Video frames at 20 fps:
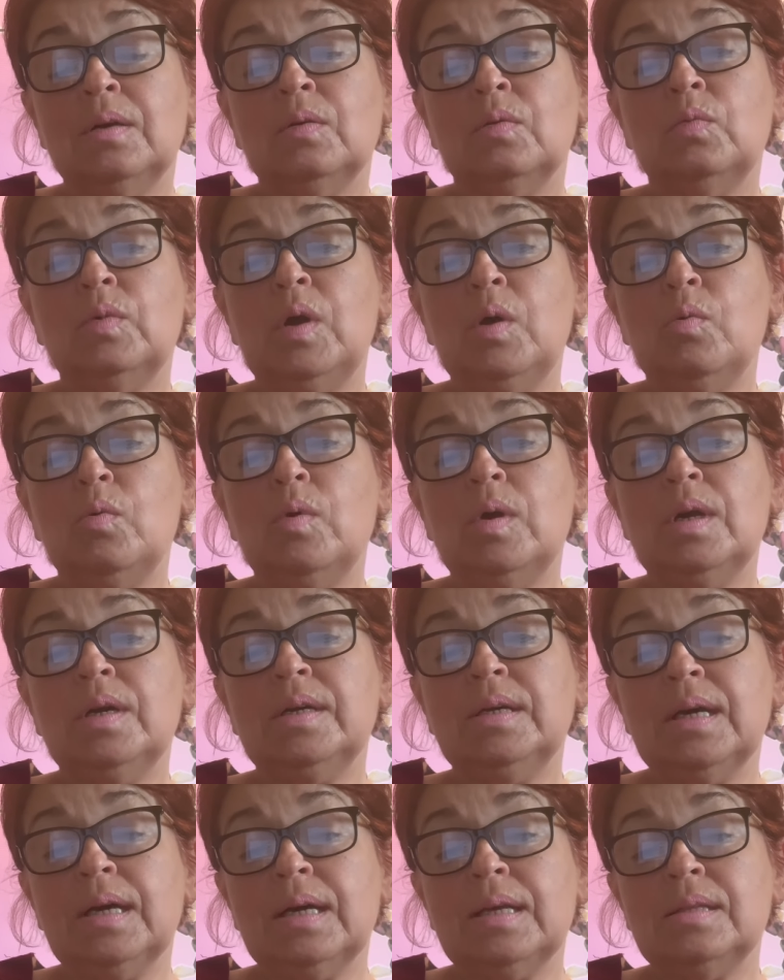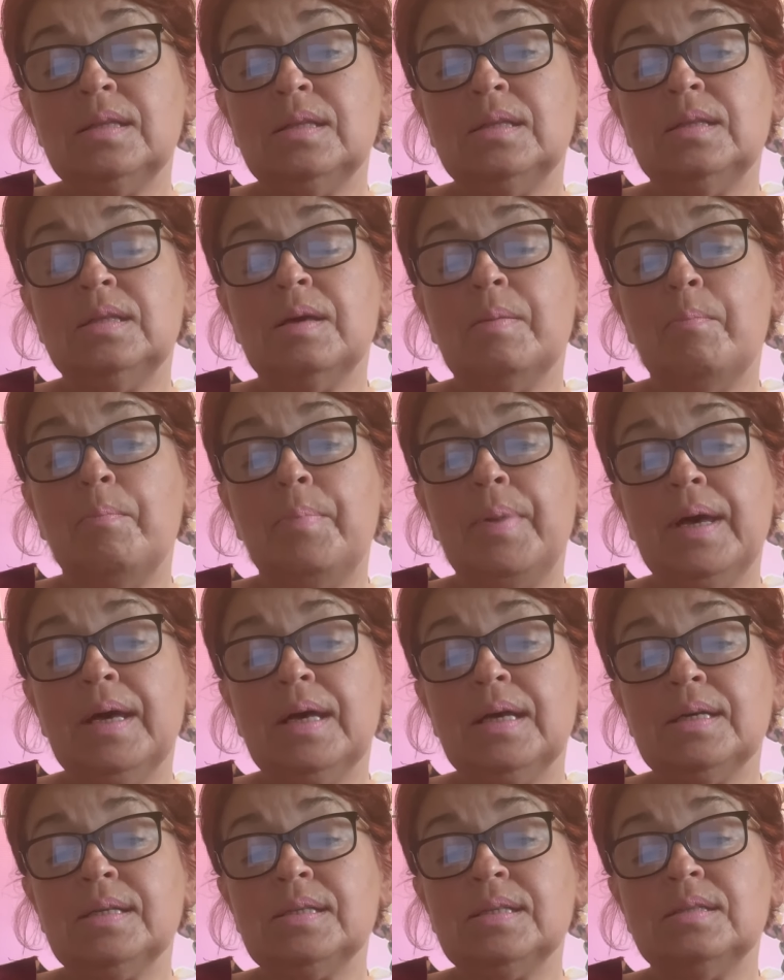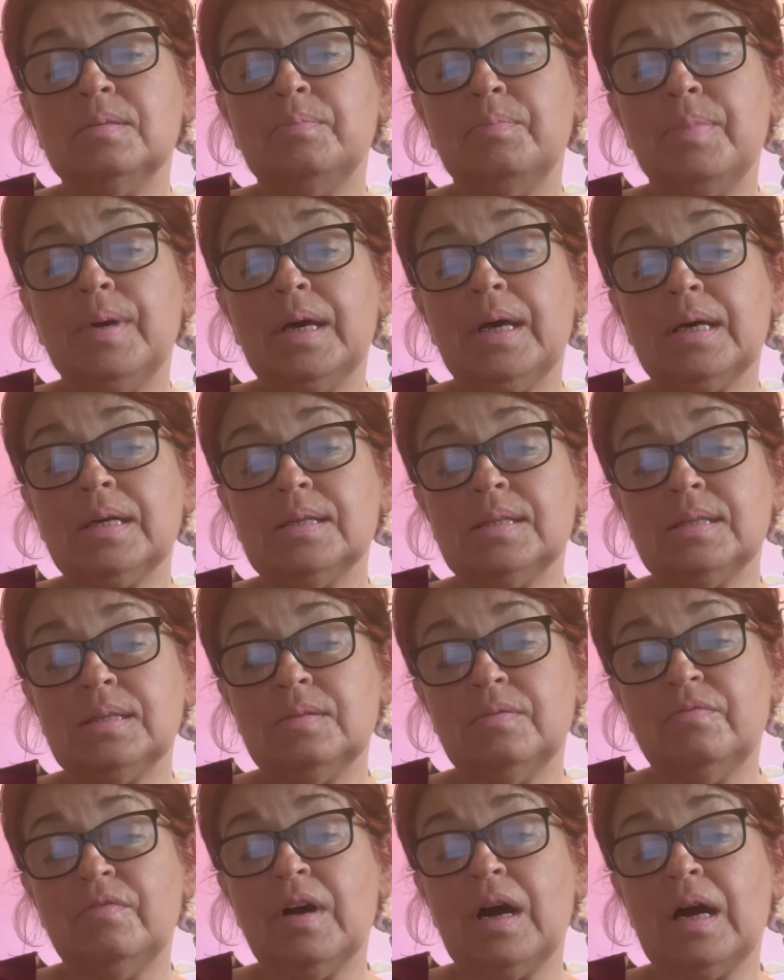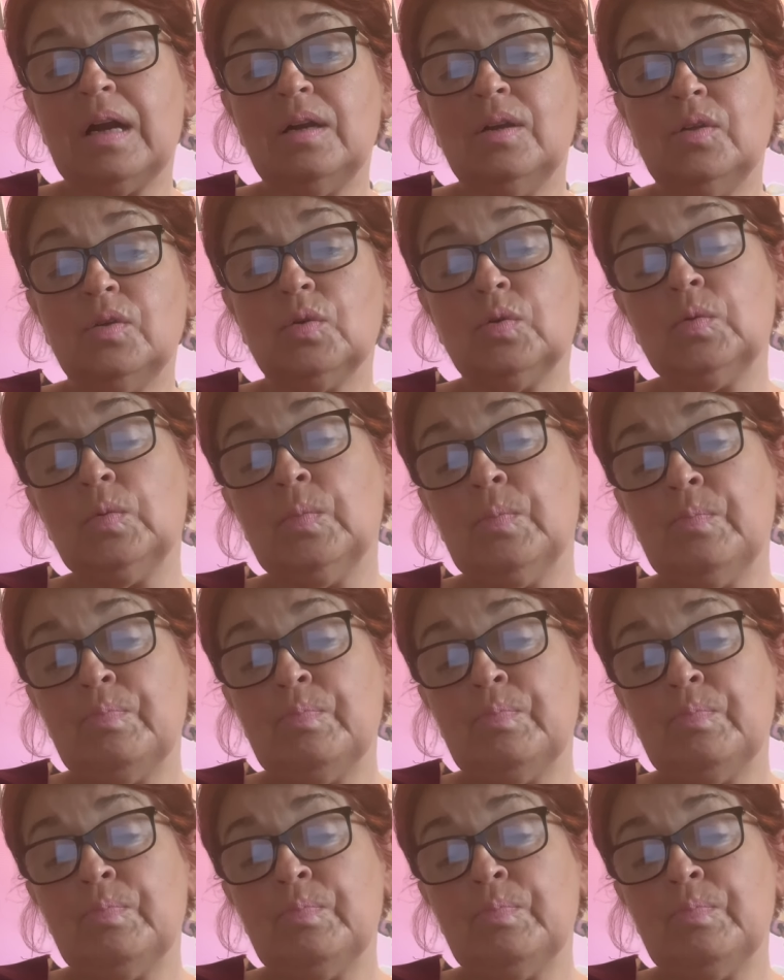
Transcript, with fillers: we will get the best best value